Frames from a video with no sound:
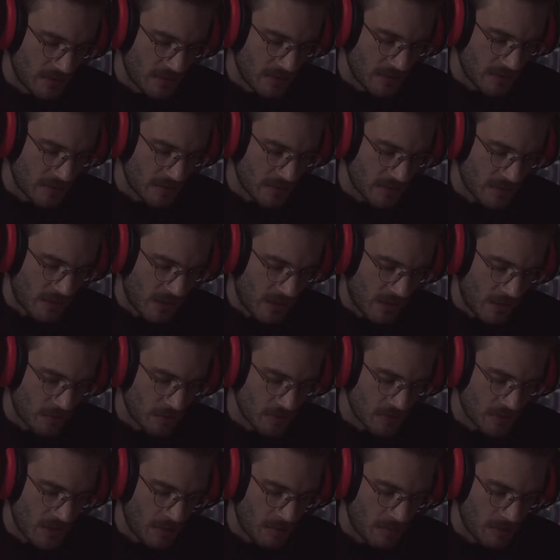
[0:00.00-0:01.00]
so that I
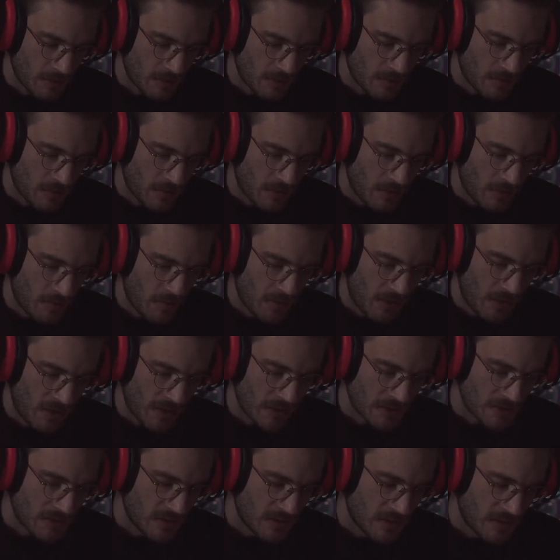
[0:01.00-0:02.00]
was able to
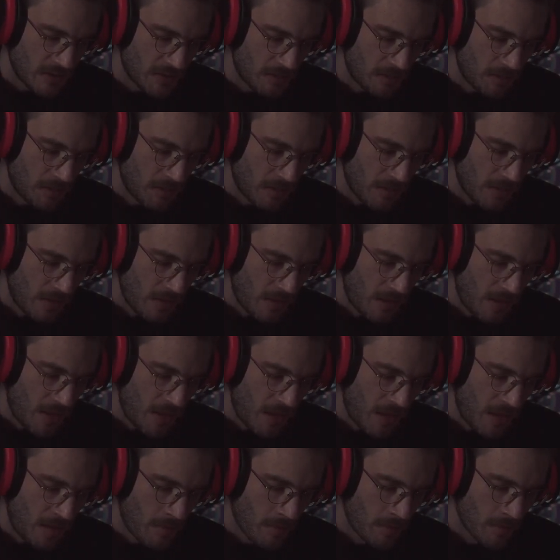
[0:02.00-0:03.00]
verbalize it.
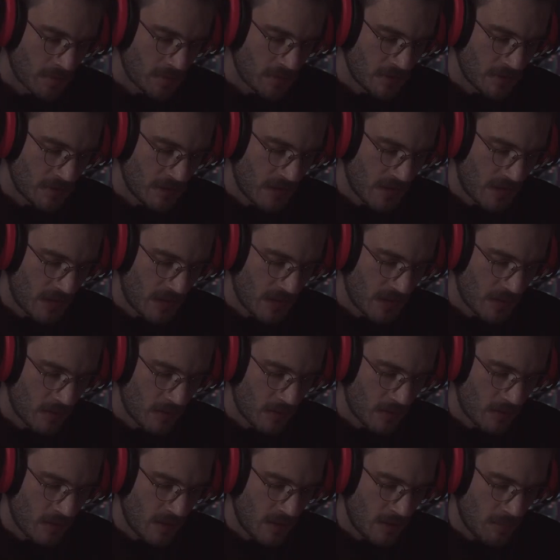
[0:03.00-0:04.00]
Am was intending on
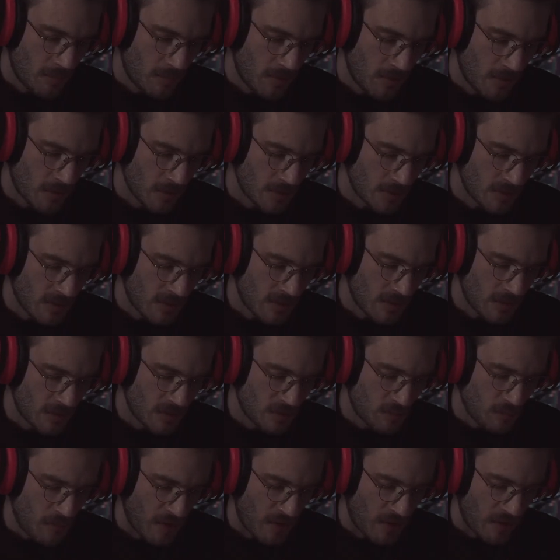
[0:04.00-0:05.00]
keeping us in his
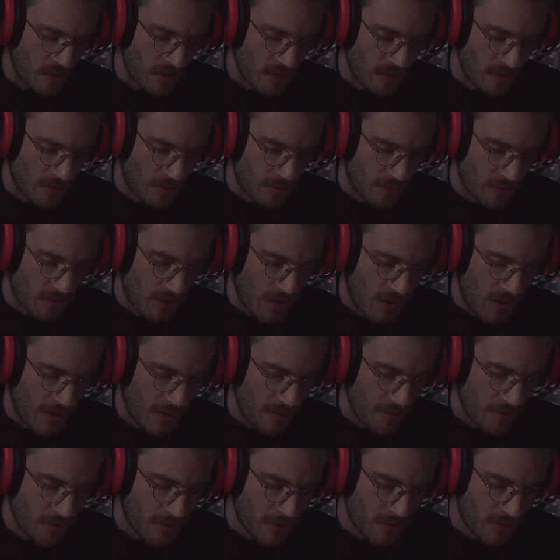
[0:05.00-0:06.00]
belly
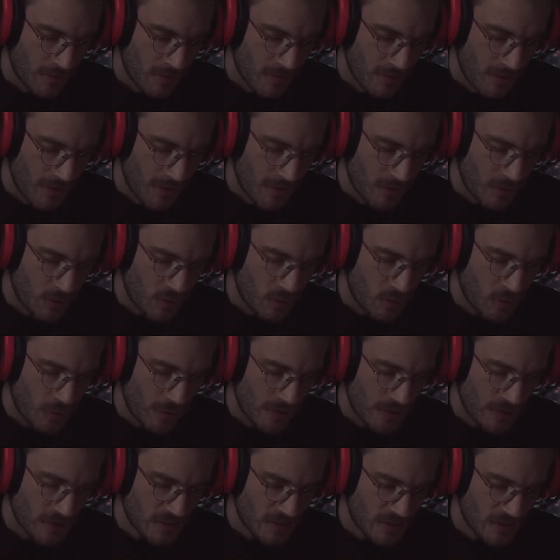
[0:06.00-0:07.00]
forever,
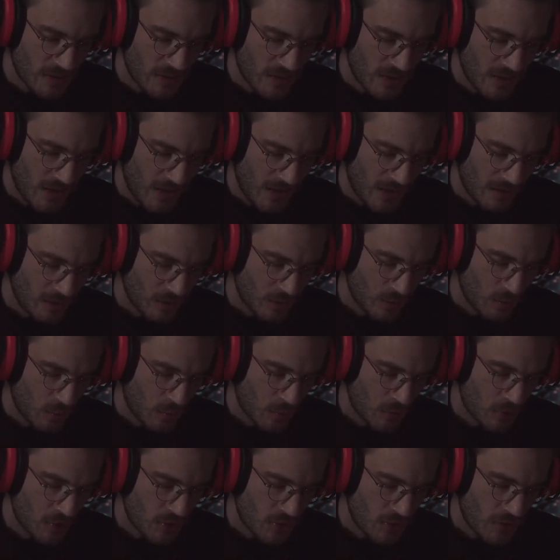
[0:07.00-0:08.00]
twisting and
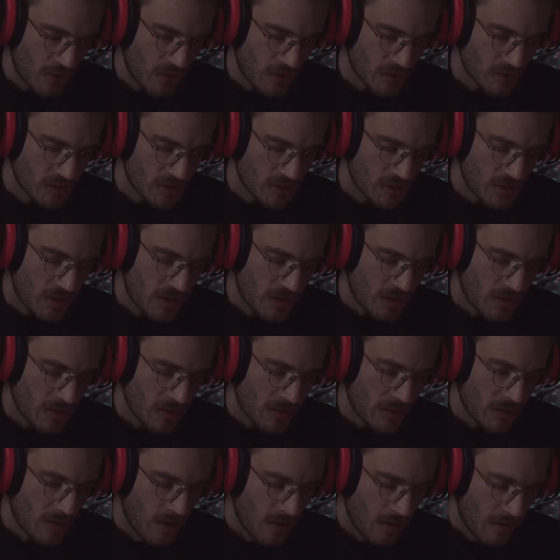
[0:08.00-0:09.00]
torturing us here
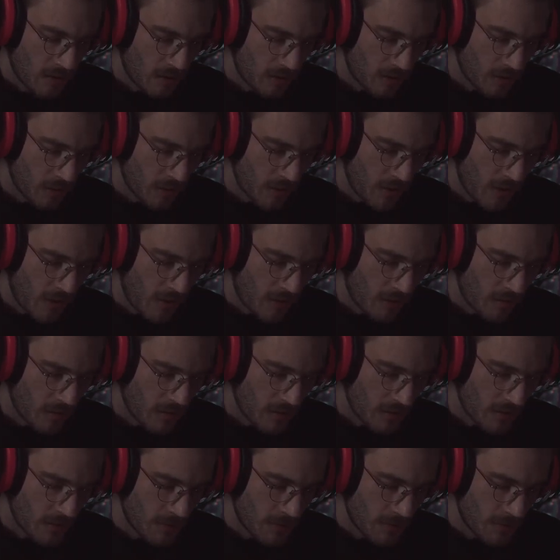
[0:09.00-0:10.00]
forever.